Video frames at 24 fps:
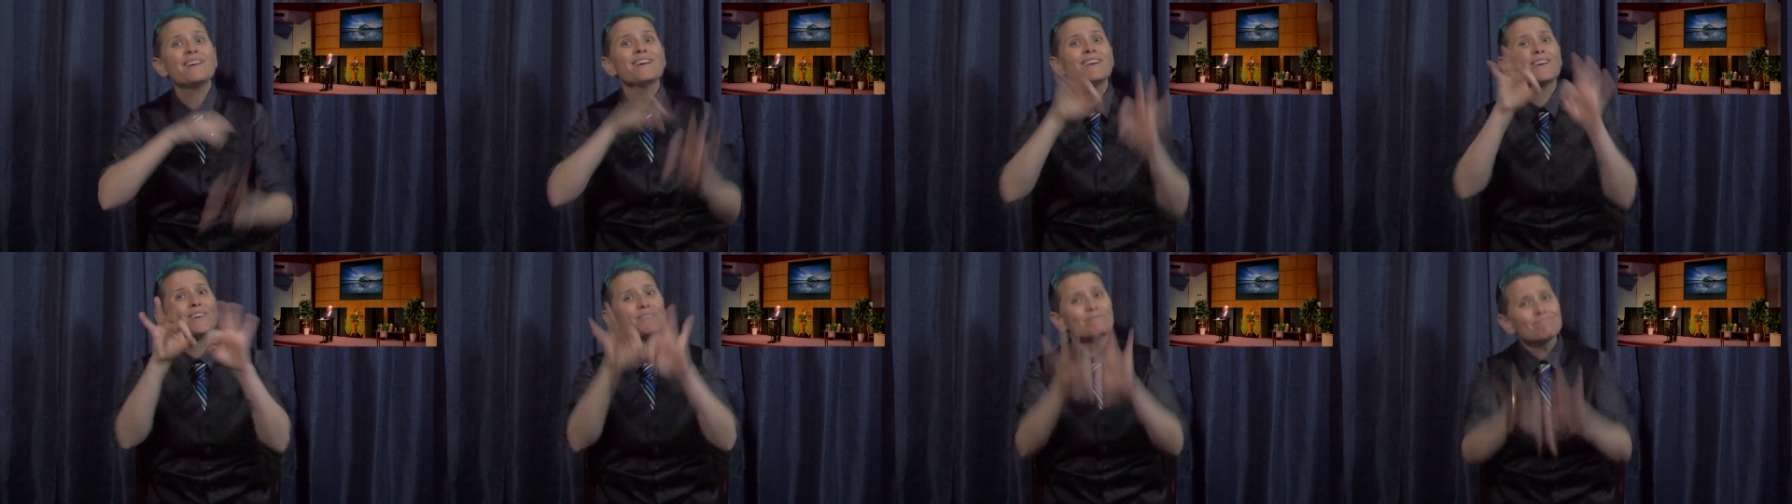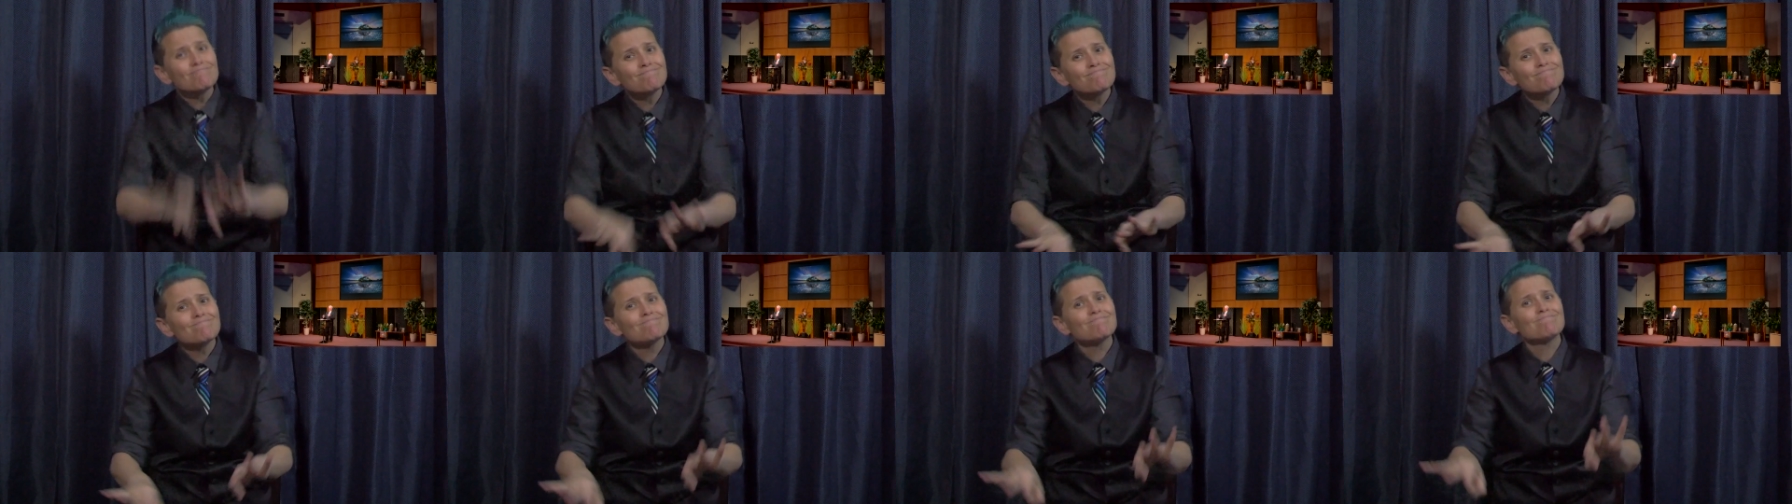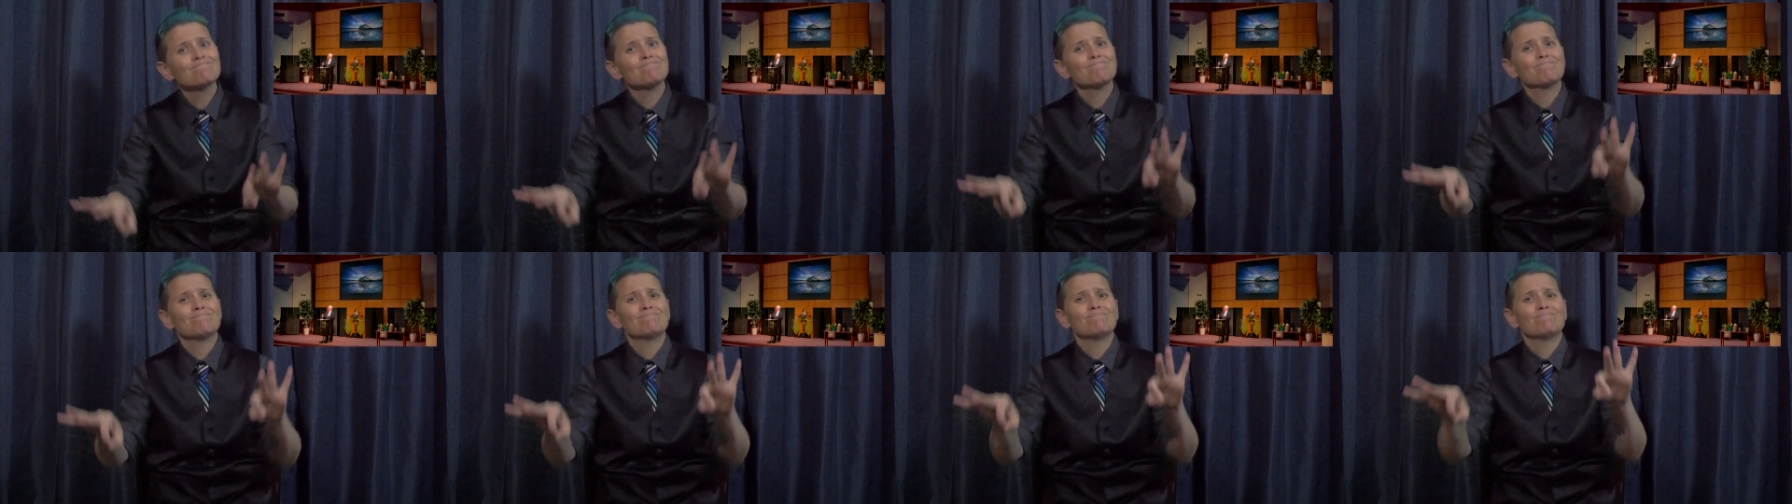I hear the
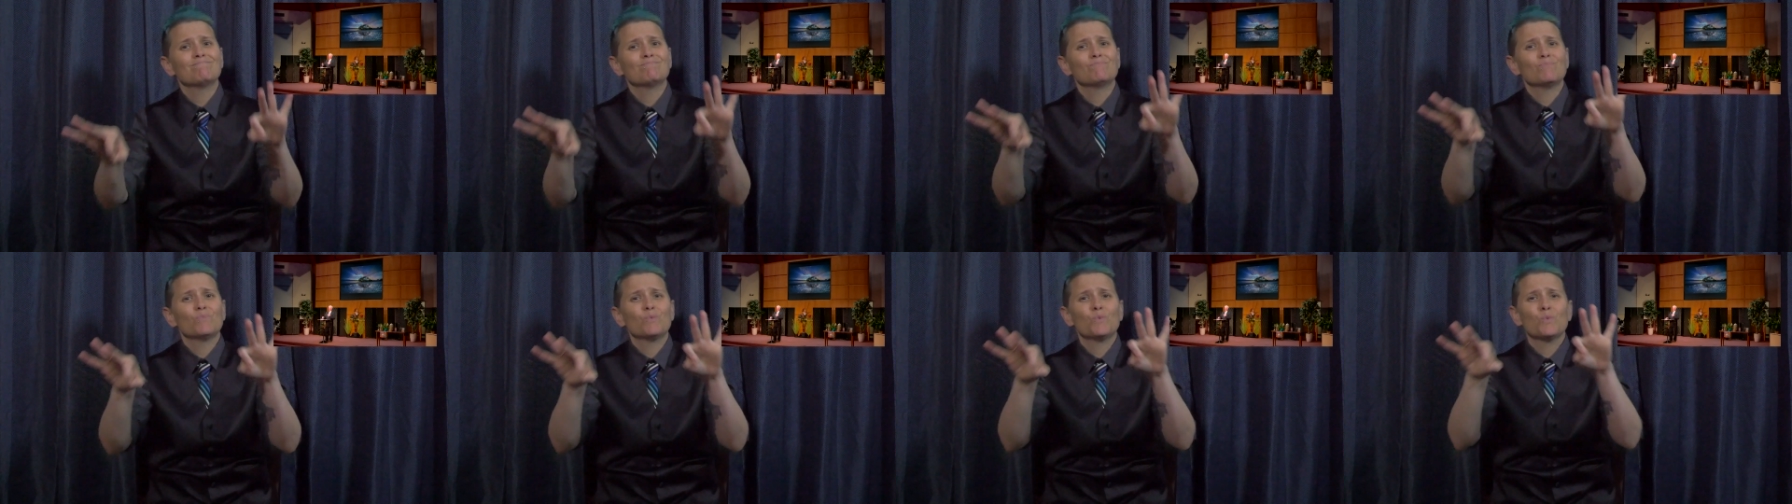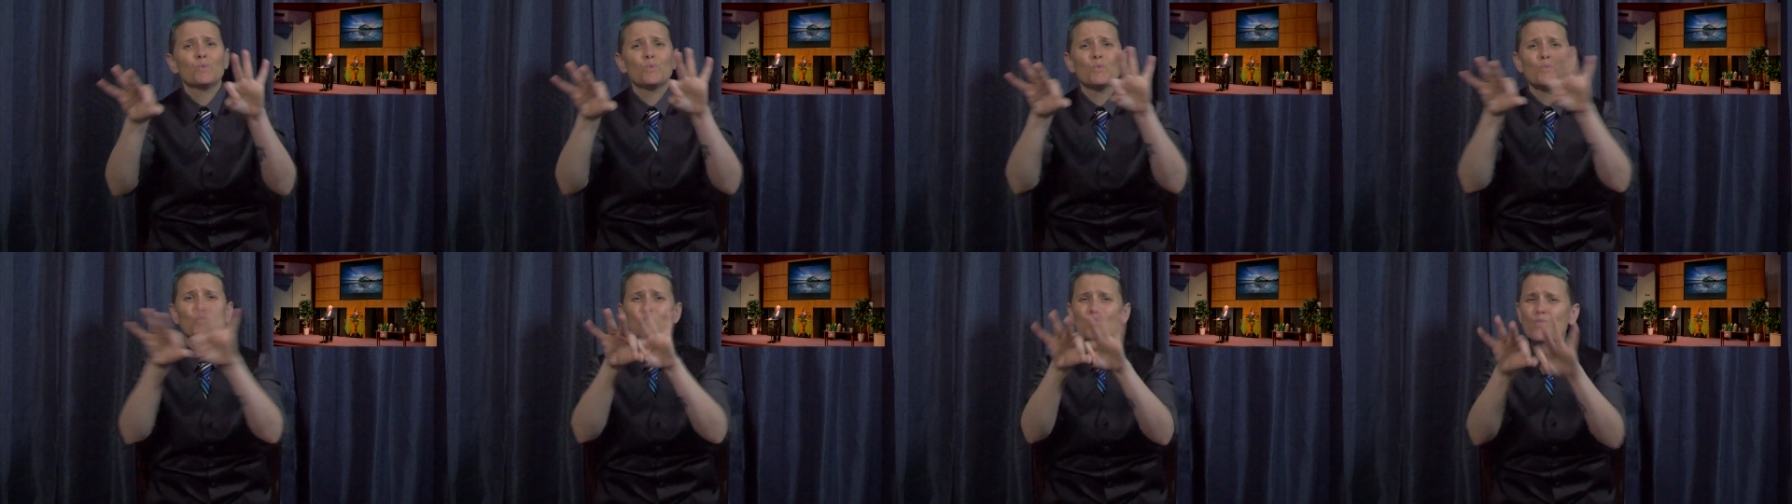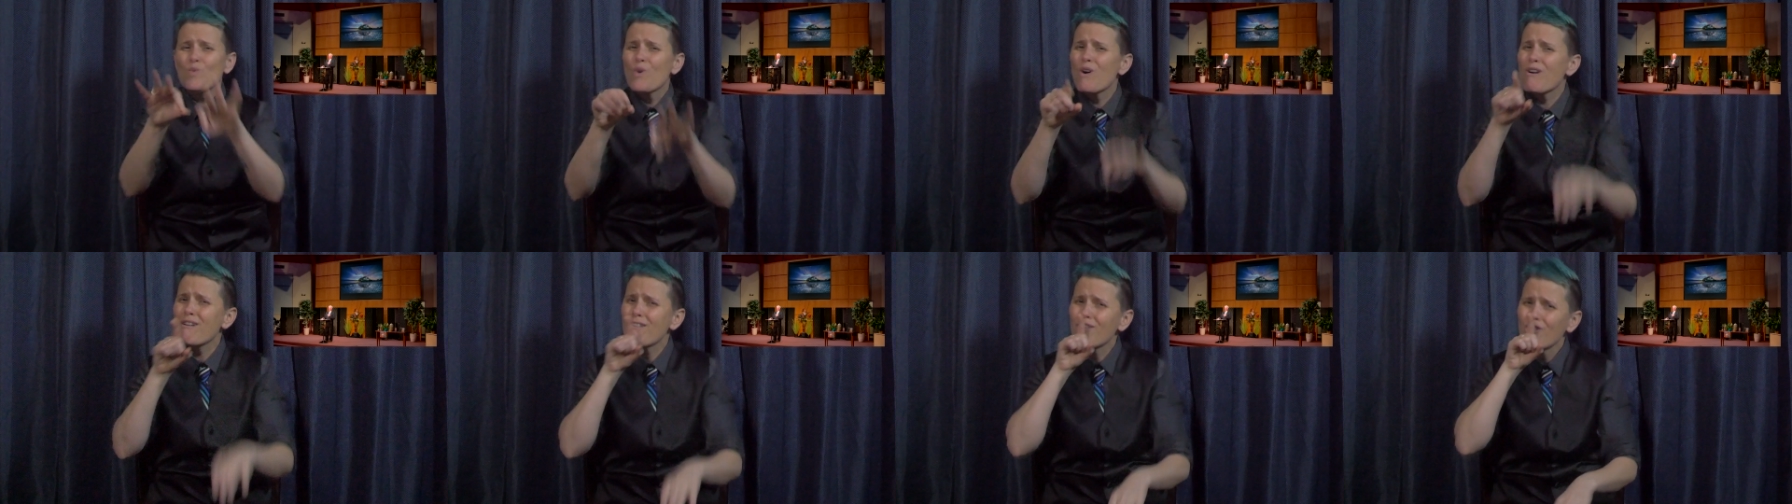words of
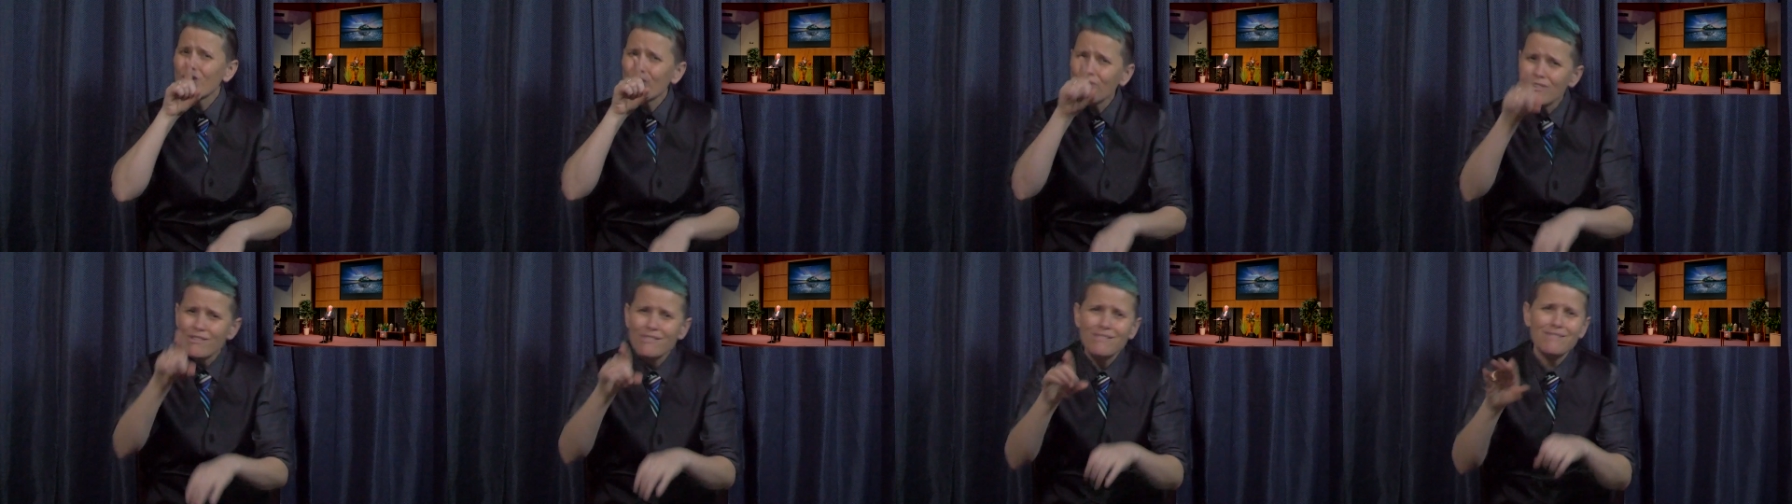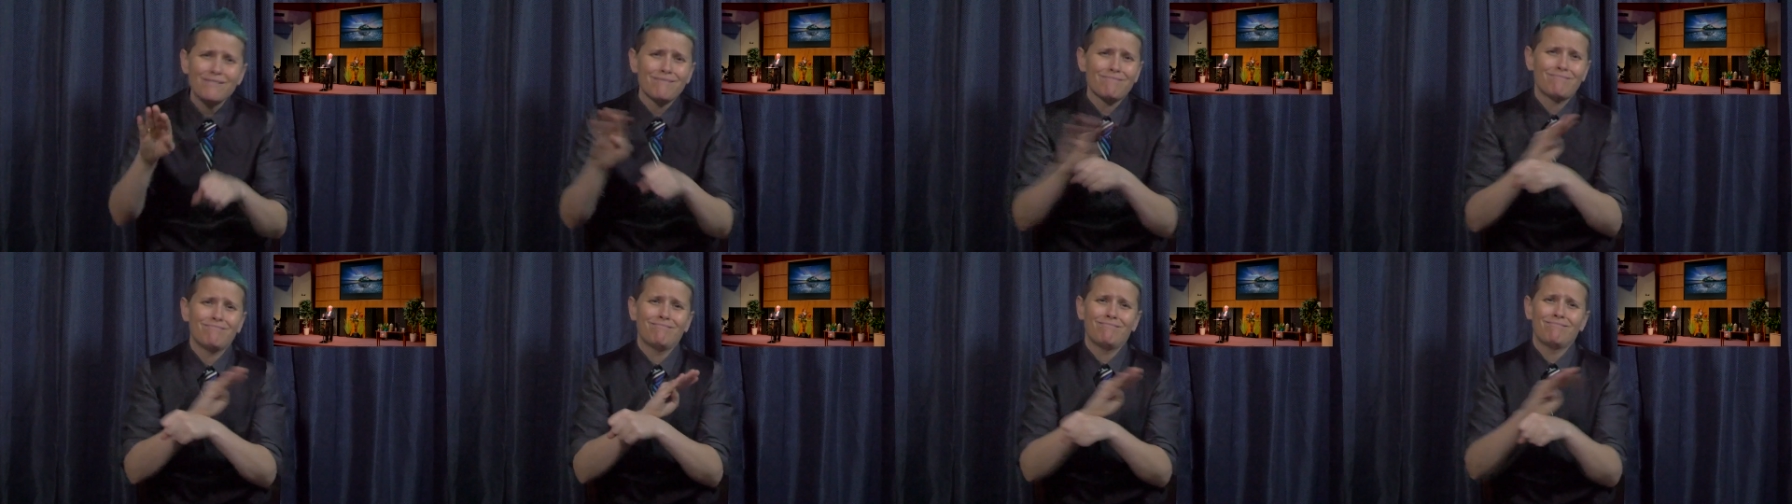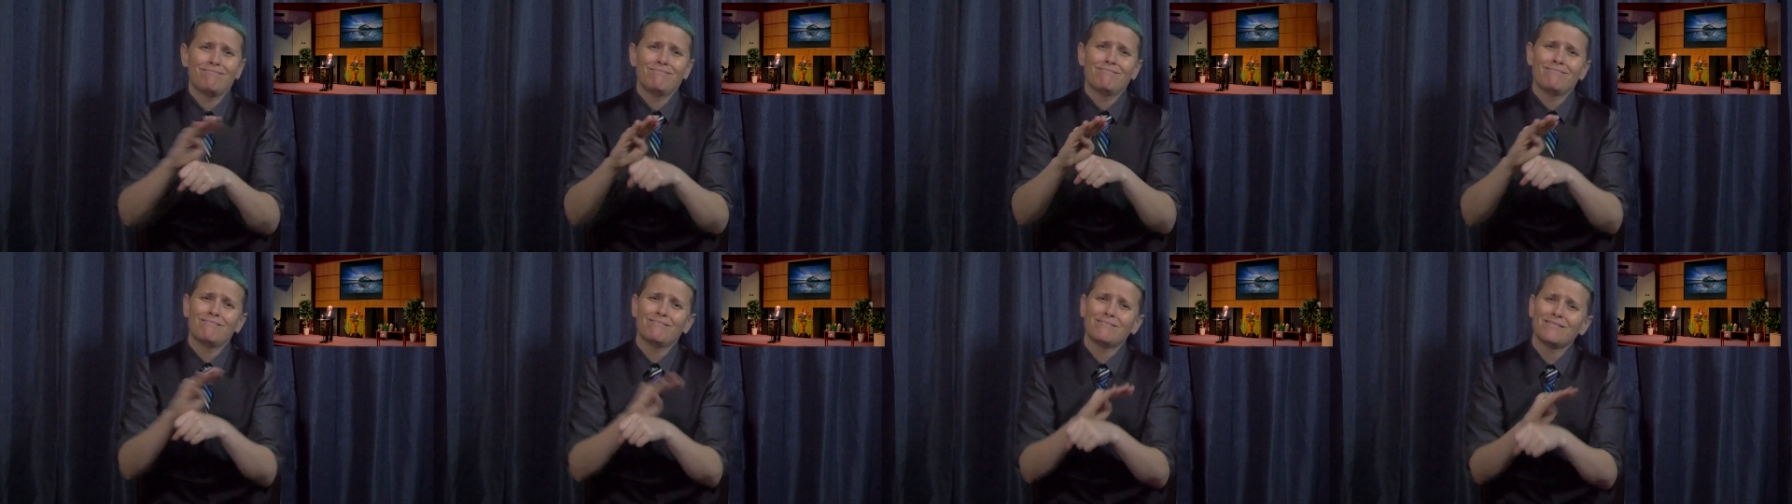Jesus when he
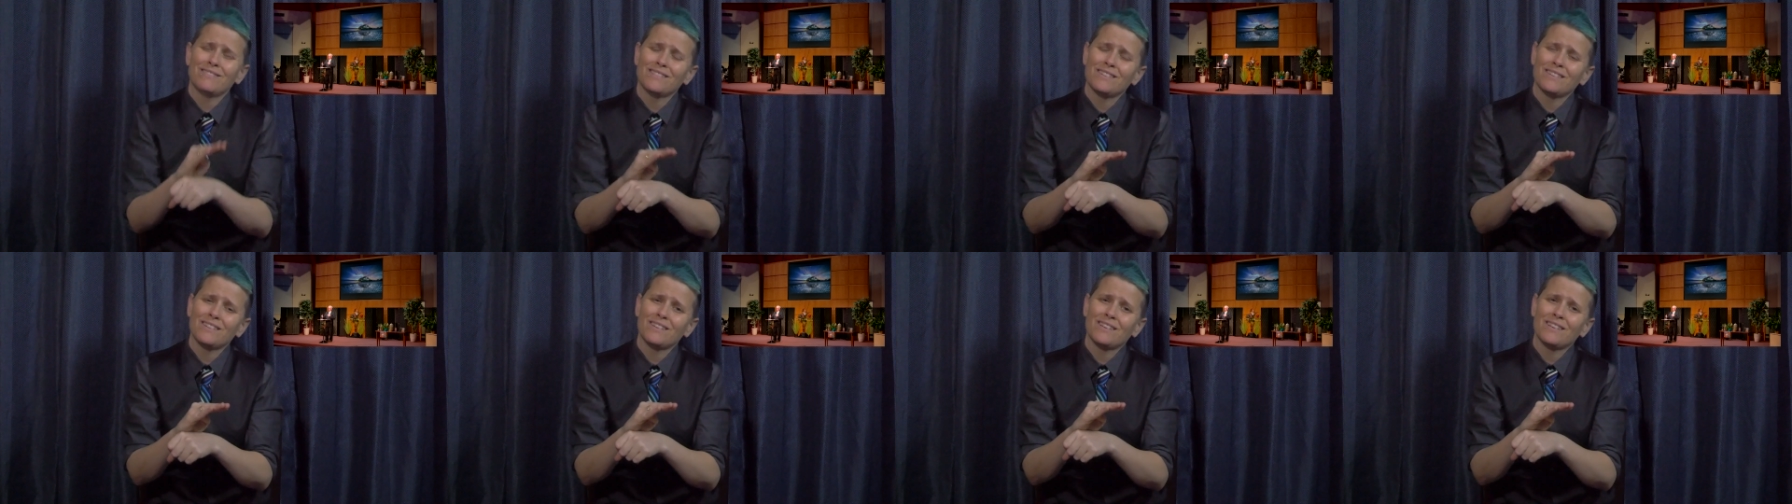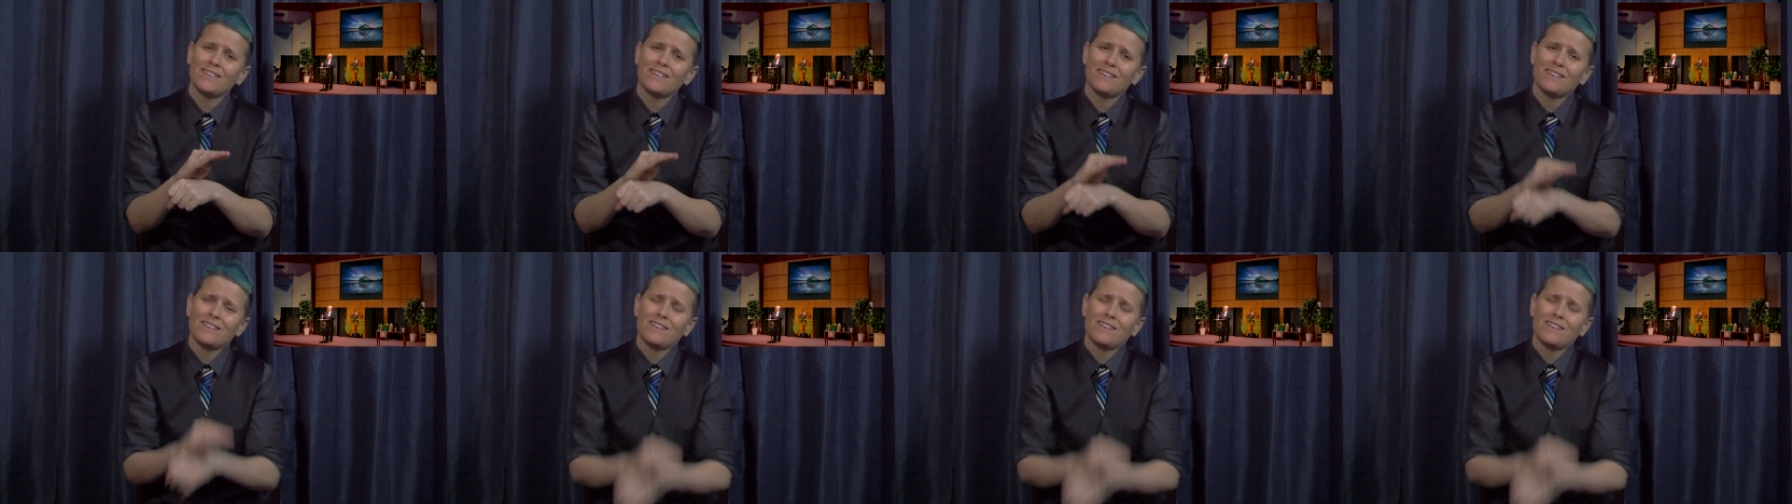spoke to